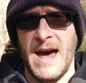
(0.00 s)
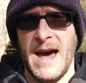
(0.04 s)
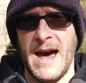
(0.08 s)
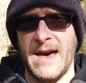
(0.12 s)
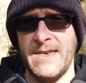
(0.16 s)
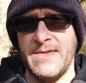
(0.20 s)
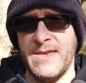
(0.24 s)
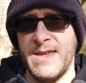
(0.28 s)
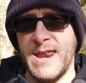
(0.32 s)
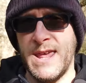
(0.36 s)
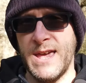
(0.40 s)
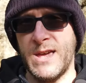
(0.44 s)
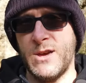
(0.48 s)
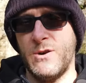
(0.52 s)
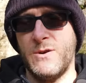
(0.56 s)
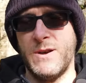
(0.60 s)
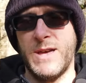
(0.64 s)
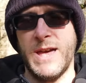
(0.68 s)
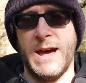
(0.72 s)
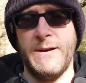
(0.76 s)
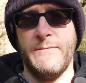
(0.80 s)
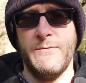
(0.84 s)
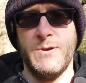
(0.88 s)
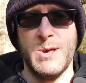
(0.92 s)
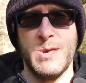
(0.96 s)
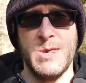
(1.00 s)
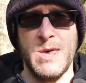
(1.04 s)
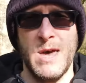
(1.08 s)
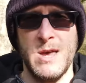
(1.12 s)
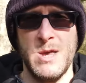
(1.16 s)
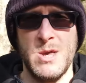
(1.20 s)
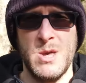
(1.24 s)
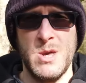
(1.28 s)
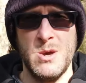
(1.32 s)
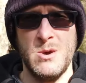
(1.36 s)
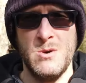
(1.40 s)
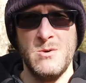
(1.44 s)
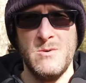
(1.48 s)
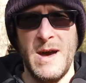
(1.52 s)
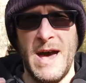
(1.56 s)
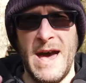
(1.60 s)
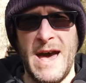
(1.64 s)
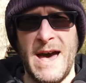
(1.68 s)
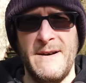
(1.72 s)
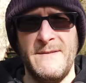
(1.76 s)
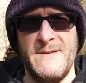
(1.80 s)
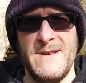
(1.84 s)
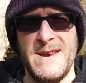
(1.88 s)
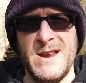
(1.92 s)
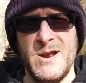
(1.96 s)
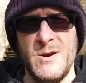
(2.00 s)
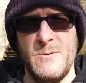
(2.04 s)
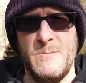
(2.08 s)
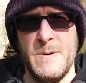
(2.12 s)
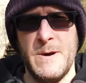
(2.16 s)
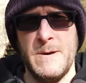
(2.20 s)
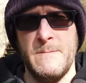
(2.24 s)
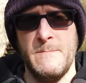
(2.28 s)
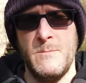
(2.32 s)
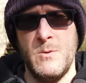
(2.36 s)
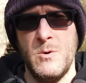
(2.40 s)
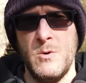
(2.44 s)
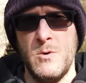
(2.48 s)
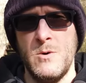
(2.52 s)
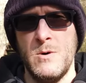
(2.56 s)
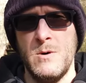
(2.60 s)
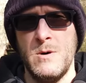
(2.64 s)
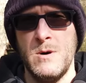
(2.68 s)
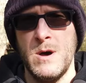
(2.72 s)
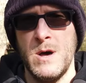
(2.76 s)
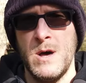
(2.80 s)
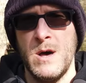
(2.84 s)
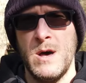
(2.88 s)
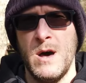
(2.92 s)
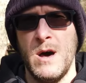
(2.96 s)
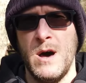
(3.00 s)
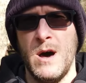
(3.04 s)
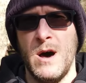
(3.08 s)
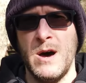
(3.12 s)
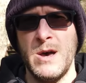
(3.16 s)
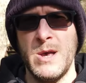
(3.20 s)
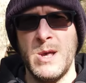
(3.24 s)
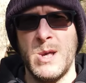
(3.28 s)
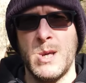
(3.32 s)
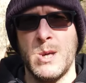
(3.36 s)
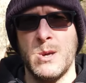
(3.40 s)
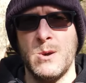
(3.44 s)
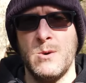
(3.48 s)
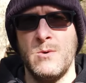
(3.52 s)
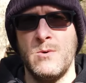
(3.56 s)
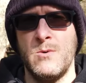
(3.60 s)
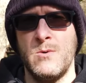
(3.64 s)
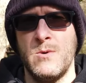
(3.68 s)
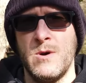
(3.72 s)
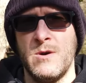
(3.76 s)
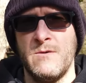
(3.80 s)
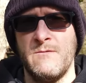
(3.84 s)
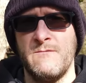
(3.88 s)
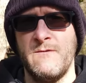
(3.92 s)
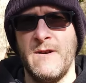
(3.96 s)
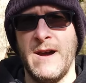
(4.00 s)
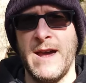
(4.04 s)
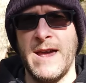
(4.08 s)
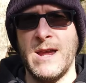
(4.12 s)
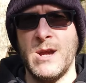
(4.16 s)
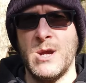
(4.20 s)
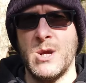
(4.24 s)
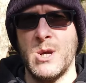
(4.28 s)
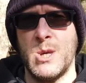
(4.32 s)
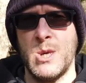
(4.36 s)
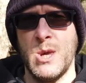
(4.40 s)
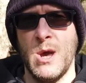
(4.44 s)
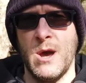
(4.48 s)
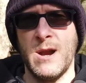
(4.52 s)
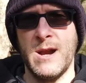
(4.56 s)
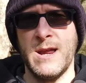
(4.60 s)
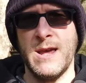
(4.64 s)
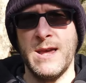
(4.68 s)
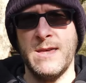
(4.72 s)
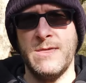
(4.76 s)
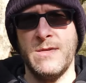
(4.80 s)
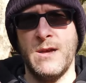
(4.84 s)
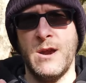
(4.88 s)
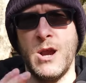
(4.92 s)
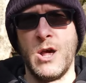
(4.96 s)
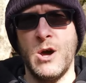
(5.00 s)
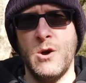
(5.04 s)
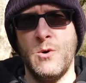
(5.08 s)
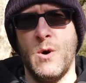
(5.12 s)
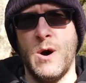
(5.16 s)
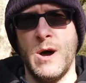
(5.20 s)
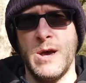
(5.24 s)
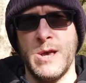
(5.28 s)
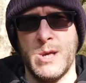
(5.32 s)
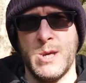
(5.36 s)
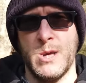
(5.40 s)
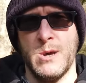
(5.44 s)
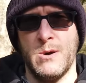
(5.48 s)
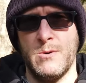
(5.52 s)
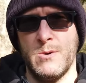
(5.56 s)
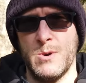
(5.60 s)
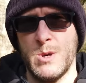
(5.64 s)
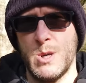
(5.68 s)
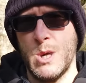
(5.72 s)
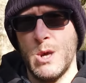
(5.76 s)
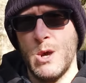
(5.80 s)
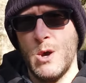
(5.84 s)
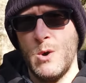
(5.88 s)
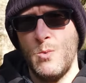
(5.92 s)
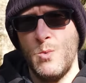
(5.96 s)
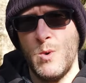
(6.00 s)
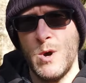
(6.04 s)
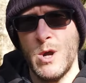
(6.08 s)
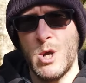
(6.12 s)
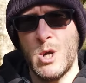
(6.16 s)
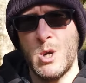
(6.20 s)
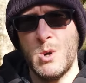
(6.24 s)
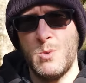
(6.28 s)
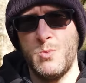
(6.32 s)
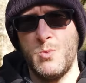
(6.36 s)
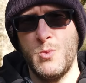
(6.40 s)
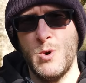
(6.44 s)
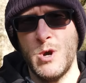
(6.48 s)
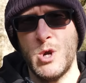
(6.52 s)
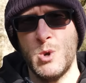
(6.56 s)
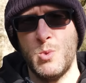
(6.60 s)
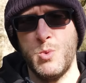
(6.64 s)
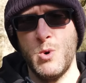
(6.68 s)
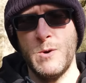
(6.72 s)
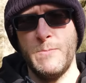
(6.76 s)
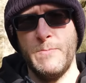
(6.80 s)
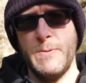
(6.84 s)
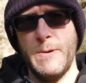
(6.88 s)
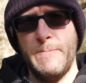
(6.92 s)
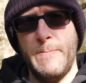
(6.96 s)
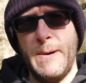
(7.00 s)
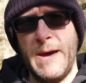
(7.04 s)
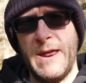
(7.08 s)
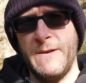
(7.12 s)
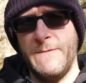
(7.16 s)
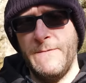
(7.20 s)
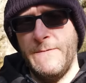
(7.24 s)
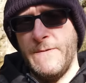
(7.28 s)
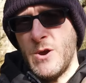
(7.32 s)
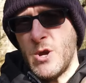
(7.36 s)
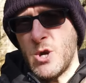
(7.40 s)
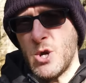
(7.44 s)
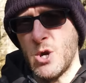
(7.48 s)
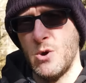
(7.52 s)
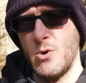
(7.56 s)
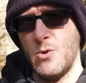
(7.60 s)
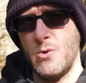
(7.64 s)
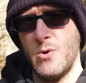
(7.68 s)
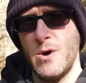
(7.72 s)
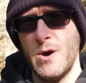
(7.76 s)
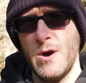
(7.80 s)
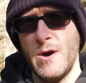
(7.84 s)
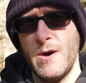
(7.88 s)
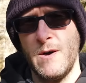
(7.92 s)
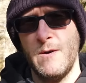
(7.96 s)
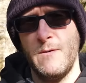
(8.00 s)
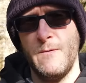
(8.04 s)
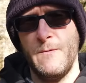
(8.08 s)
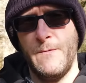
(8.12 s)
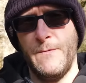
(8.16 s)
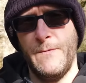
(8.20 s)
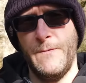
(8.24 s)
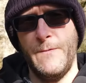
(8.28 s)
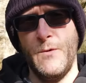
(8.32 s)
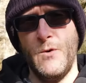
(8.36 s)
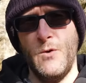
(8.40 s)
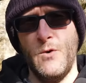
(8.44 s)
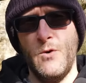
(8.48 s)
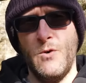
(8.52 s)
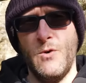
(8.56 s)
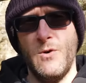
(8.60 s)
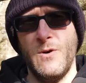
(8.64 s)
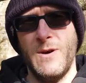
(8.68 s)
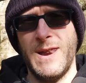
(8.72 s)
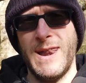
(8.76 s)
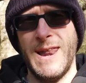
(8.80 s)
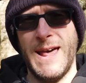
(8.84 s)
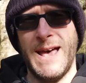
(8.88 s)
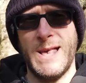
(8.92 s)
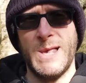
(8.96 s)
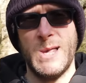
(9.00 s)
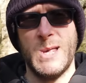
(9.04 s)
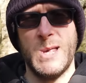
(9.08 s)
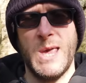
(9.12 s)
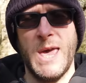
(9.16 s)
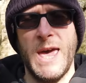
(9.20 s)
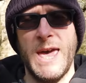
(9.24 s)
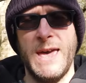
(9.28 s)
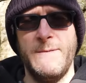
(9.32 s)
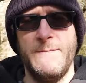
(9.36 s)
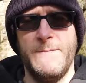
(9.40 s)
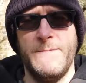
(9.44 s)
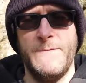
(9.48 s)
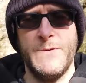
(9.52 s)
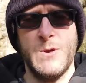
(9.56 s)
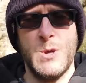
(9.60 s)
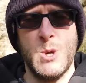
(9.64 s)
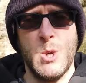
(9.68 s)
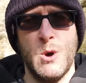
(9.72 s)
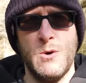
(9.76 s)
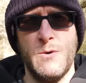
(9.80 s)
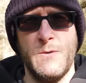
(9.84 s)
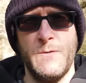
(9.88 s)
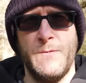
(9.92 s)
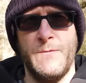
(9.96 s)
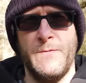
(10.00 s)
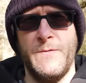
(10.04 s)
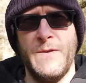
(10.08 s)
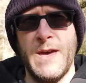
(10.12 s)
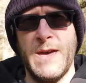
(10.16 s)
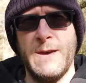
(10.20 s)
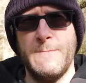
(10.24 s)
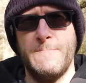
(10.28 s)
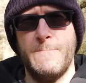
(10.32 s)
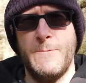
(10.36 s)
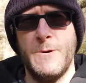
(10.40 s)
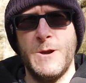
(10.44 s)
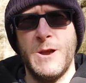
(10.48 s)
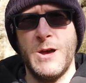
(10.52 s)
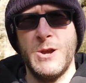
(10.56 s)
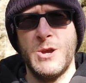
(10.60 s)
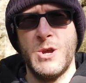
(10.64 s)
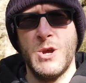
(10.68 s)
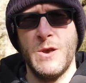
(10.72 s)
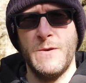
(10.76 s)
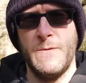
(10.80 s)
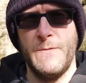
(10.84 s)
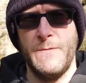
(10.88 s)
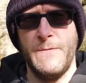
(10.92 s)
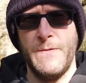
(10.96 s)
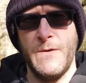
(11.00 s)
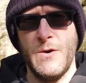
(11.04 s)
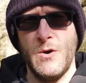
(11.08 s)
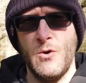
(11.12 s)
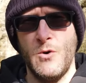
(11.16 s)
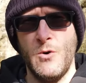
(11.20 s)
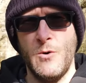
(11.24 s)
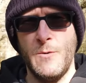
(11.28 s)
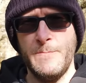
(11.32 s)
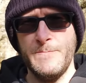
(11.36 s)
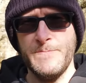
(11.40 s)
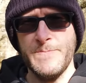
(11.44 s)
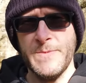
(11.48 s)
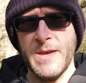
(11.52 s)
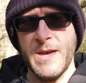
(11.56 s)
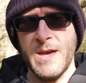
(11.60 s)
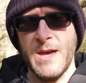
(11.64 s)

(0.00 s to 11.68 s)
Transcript: and the Nikon cameras, they do have a little bit more ISO range, certainly in the low ISOs, which would be beneficial for landscape photography. But I just feel